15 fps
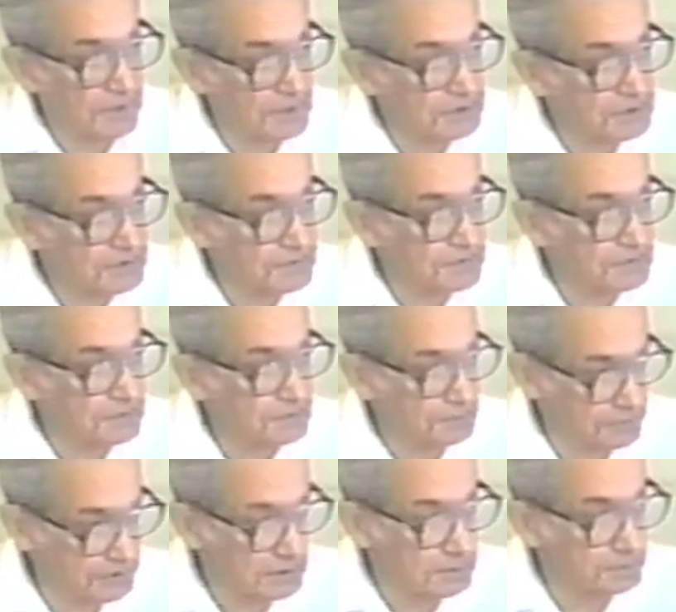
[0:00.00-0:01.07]
benches,
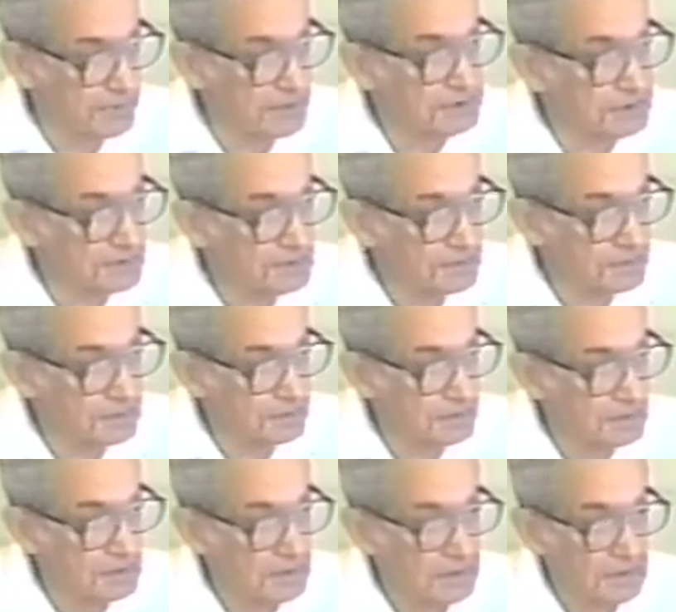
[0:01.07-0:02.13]
build benches,
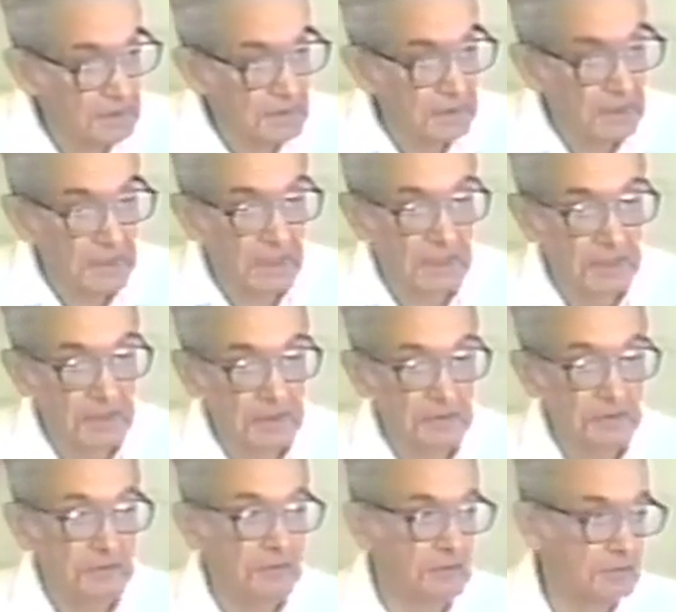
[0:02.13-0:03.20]

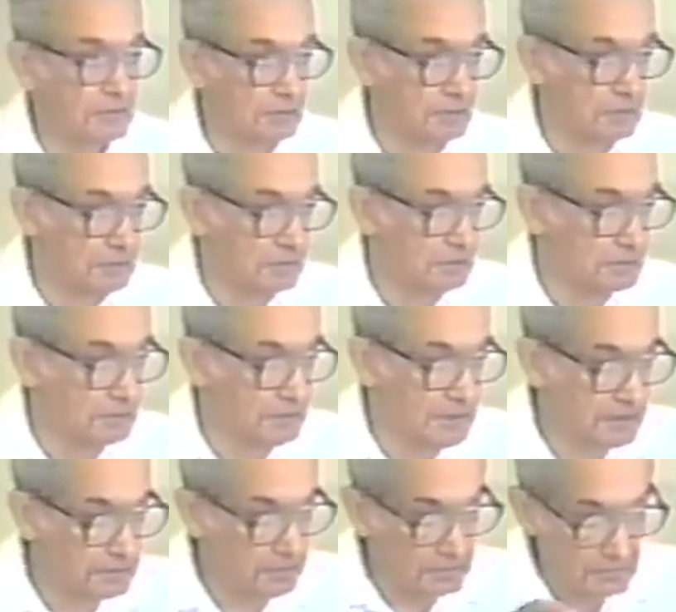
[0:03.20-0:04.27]
and you'll
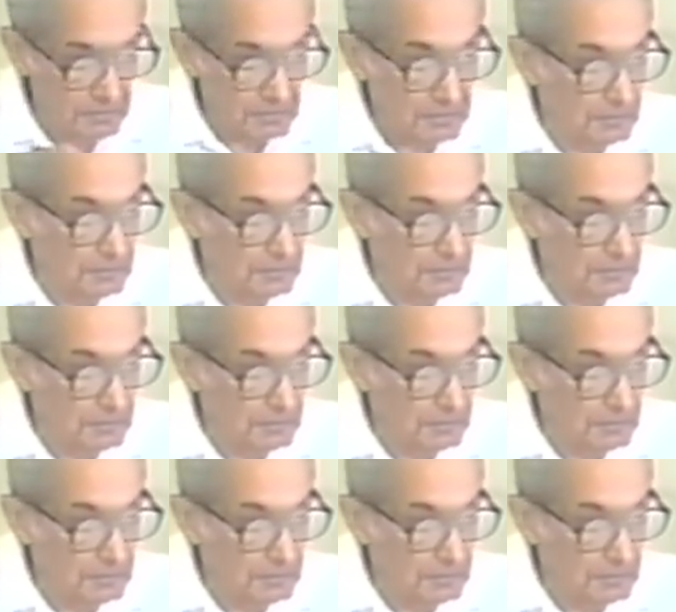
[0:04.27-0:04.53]
get